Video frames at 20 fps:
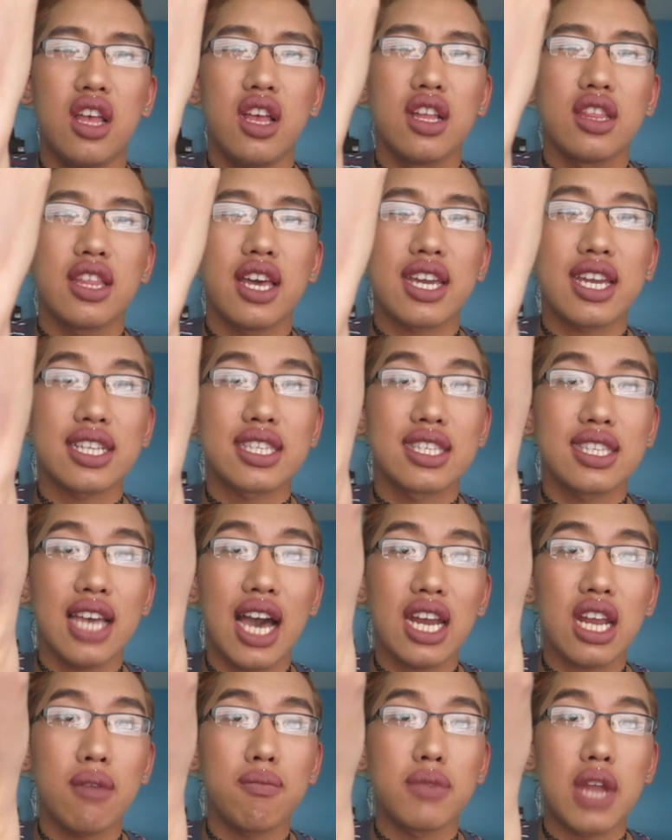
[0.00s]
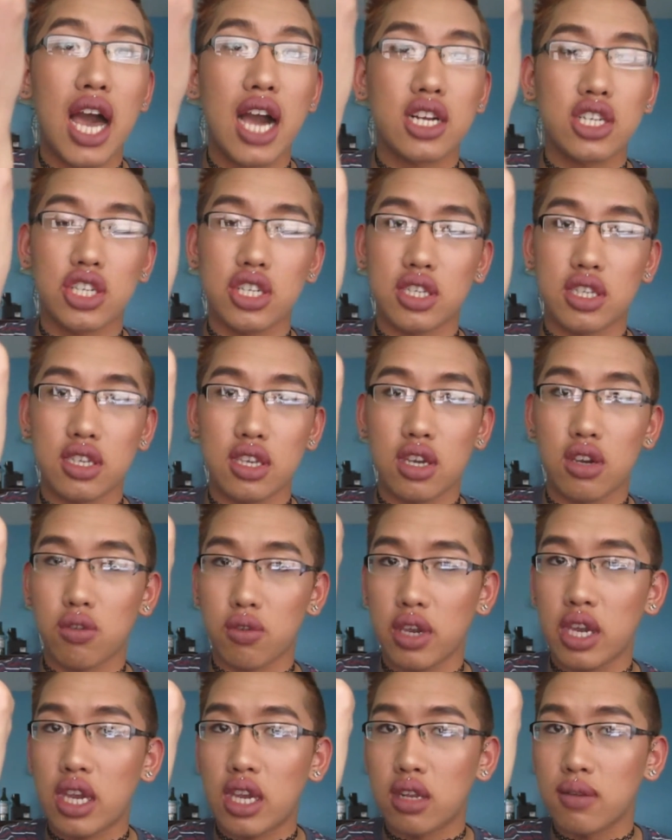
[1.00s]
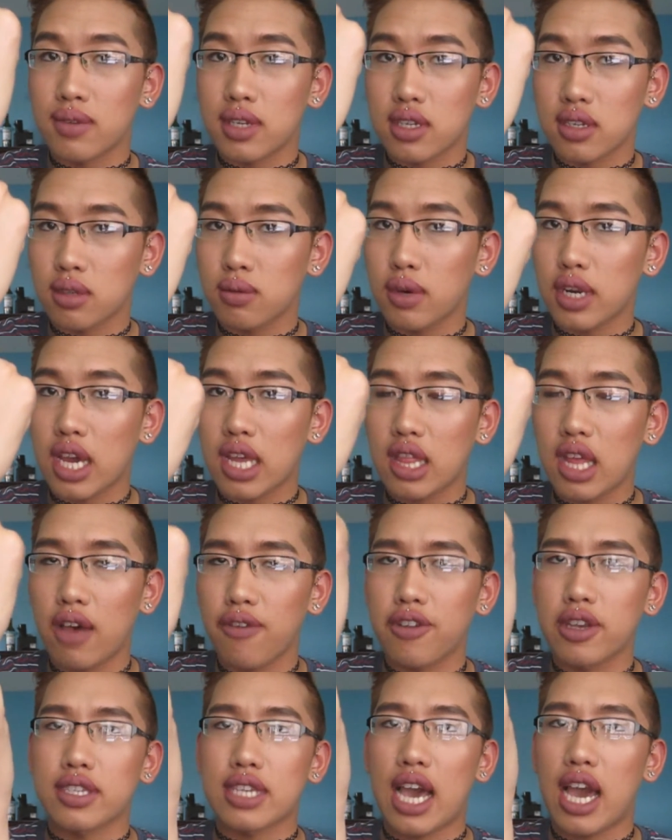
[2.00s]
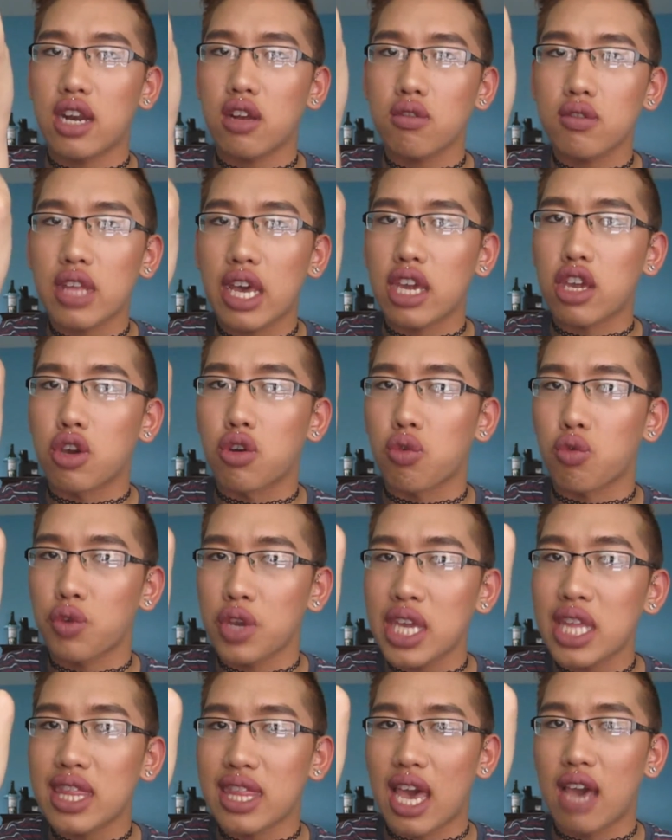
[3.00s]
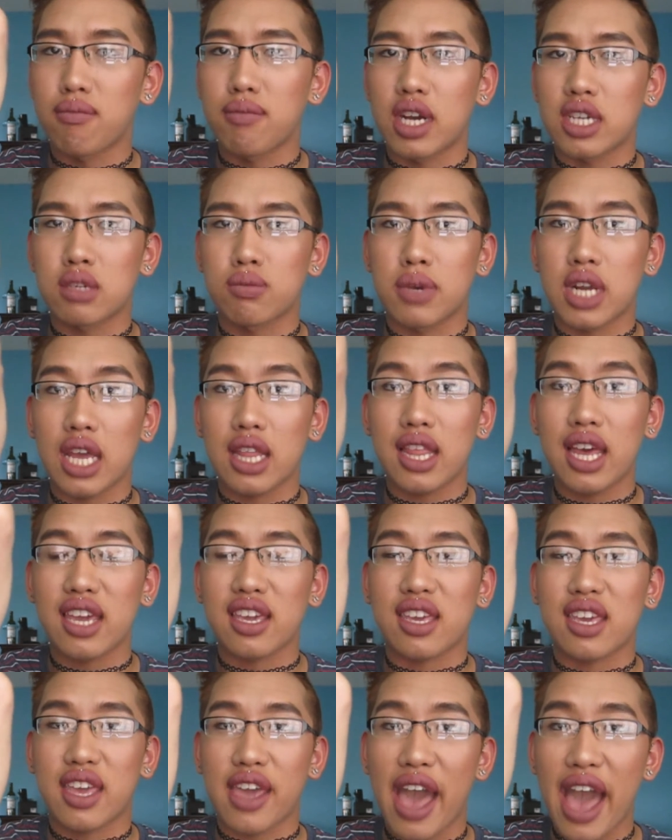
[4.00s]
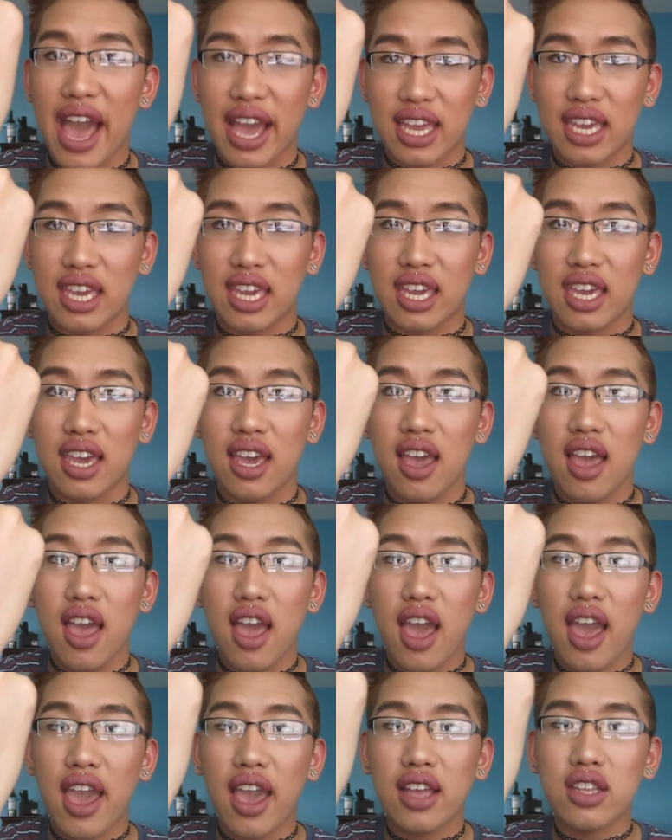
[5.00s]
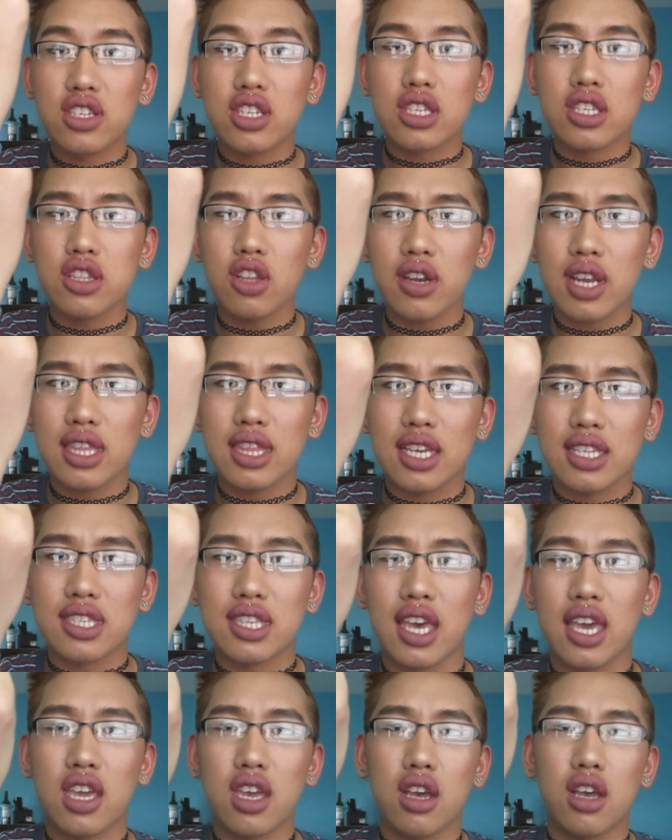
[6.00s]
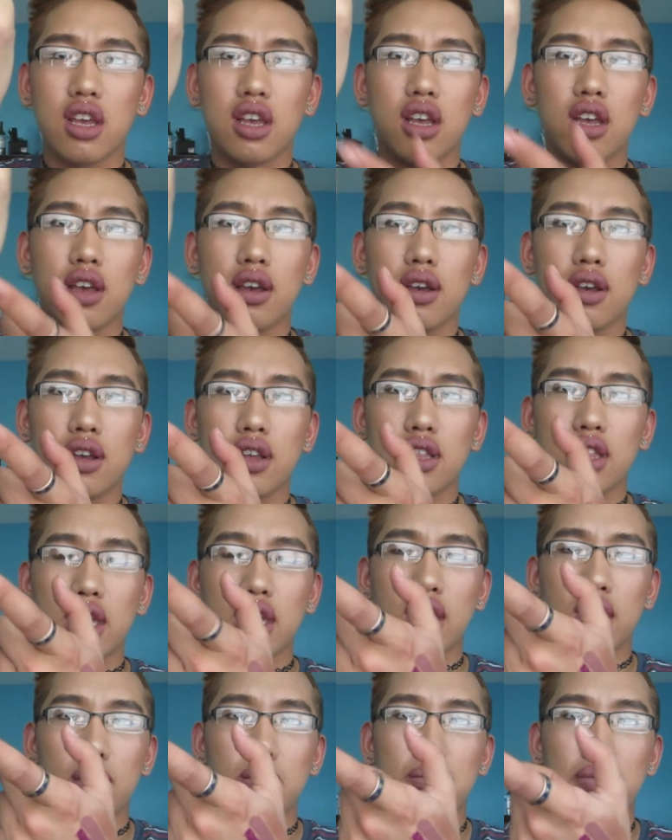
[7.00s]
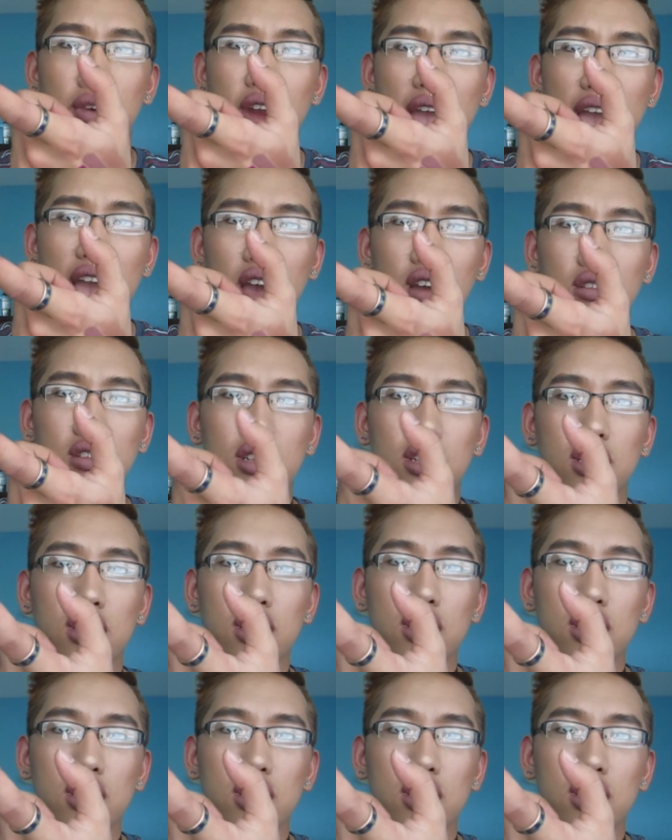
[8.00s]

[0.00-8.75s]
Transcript: Like, it's not obnoxiously green, which is what I love, because I don't like green that much, but I like khaki. And just look at this, like brown,